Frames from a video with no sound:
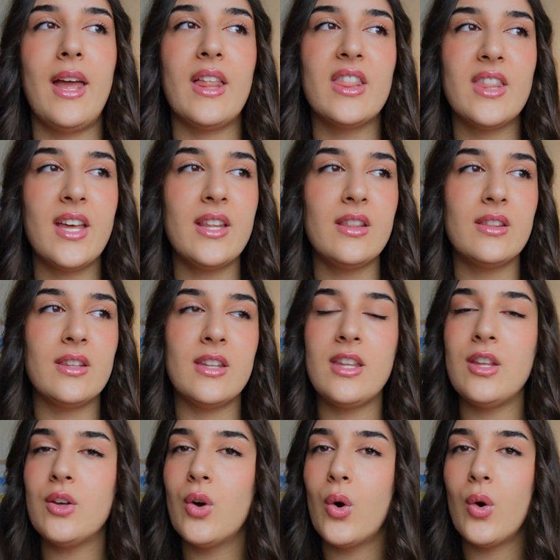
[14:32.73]
And then the
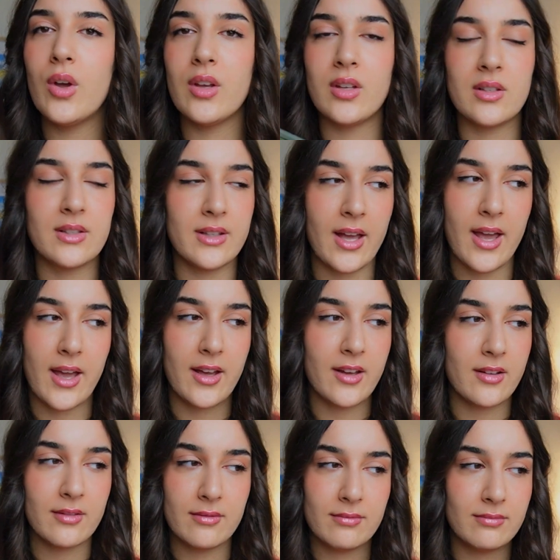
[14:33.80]
ego is
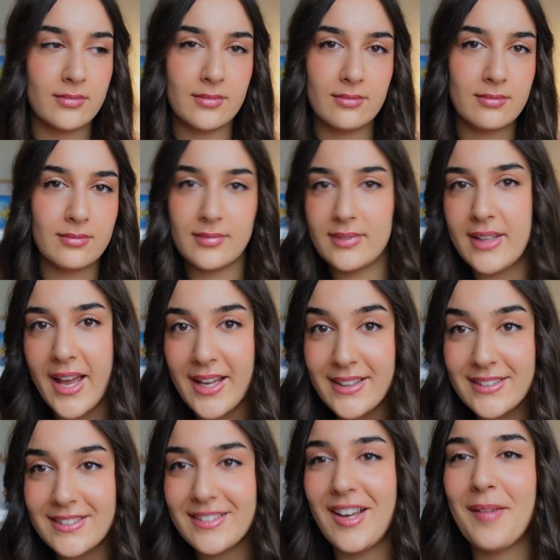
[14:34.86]
like dead.